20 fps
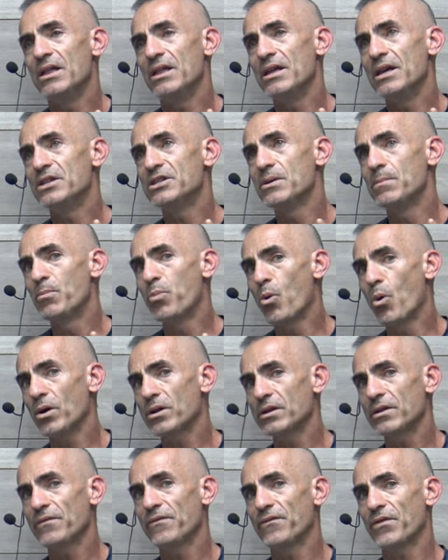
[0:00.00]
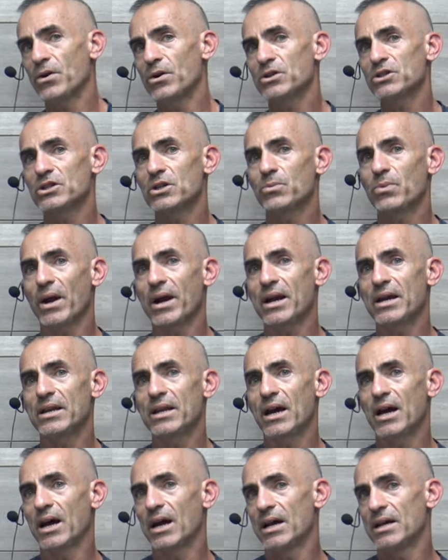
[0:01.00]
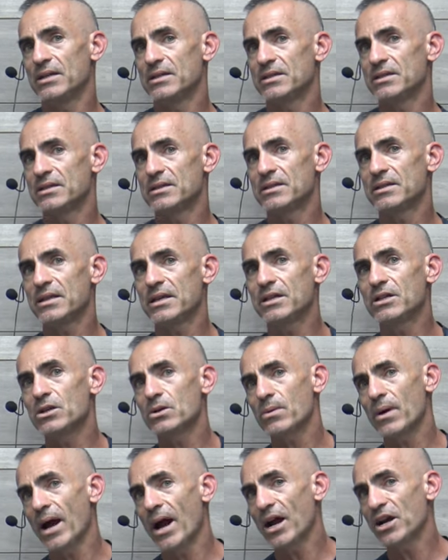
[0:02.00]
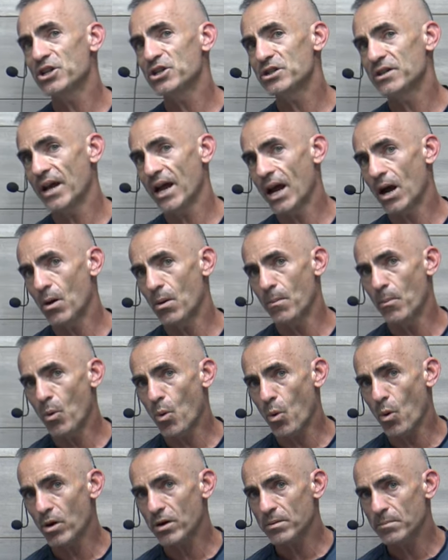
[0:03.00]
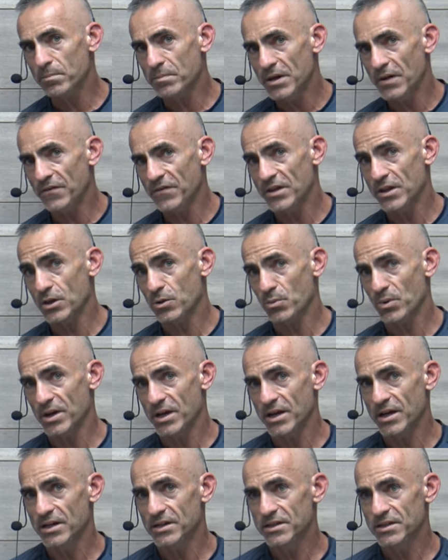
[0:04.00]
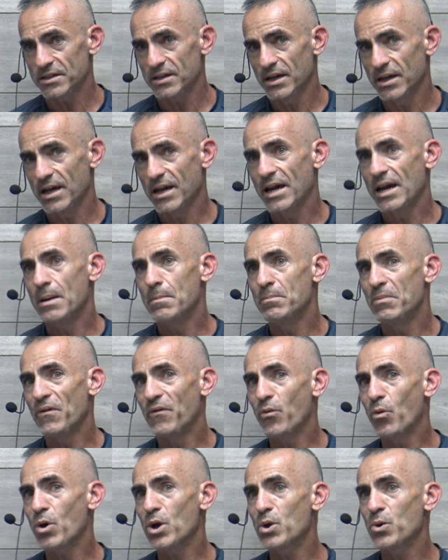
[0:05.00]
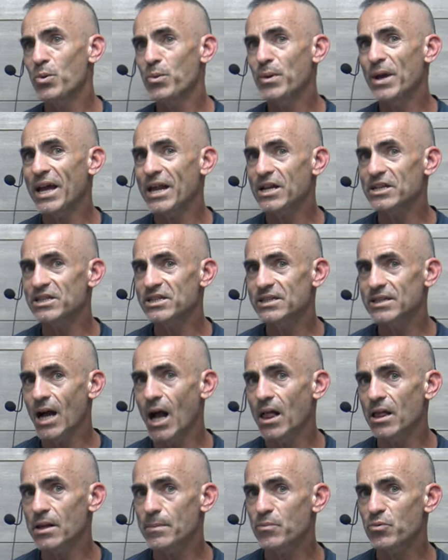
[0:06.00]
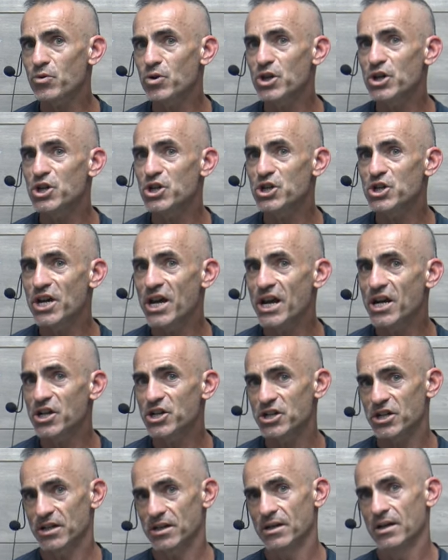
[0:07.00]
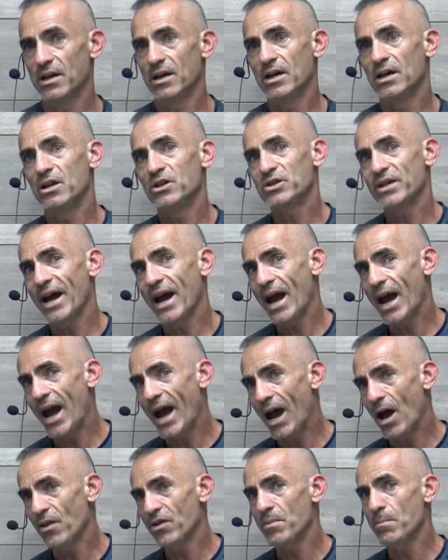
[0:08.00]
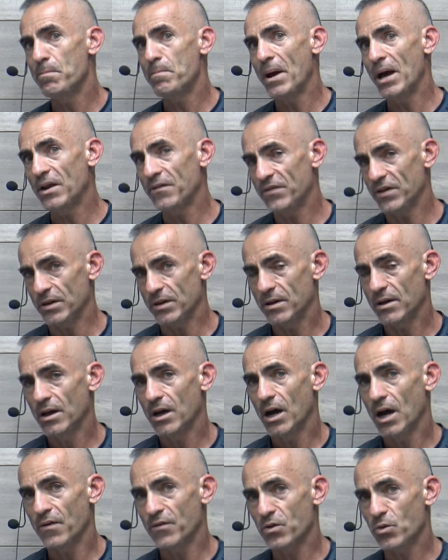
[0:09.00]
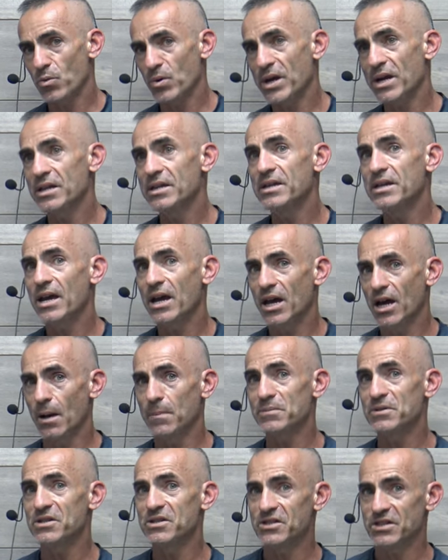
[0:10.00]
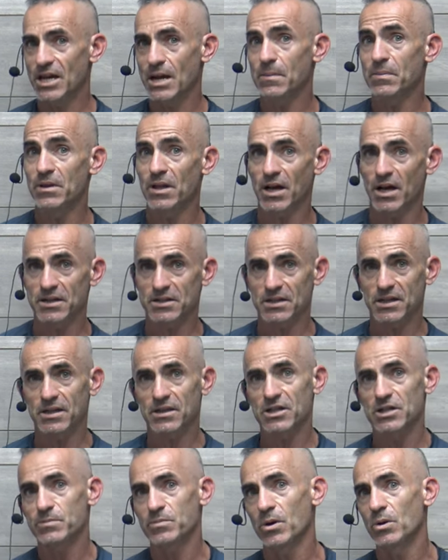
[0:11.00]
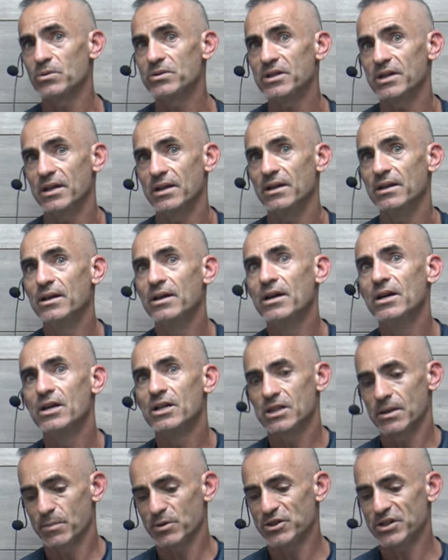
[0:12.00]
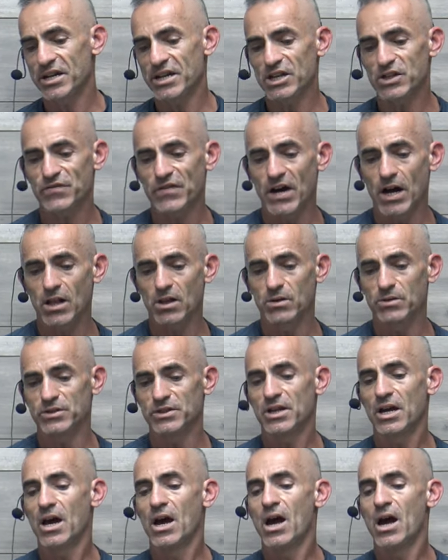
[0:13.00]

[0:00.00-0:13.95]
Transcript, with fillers: it's important first to recognize the interaction and how important p53 is before you get a solid appreciation to how the benefit of green tea helps in stabilizing this protein. To proceed as follows,